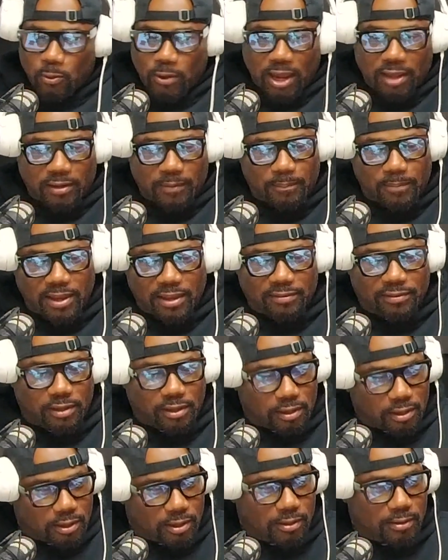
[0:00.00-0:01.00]
the best
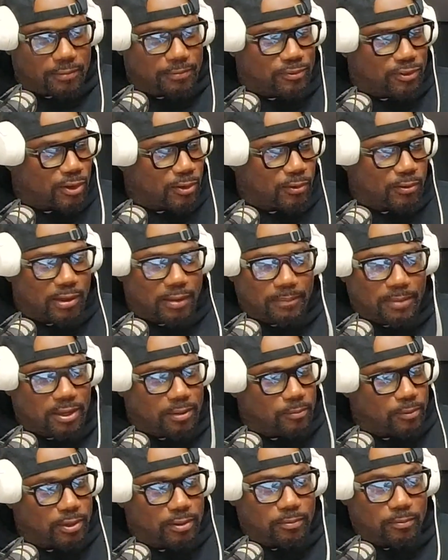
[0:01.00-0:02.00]
glove? So I
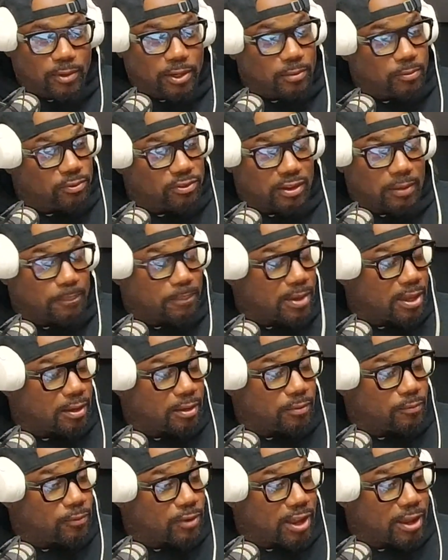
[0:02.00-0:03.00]
mean, we was
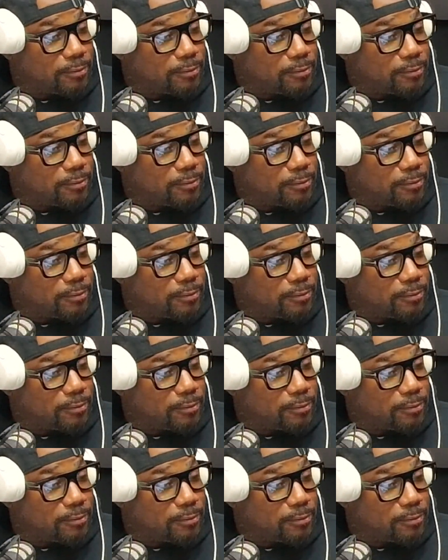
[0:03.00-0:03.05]
competitive with everything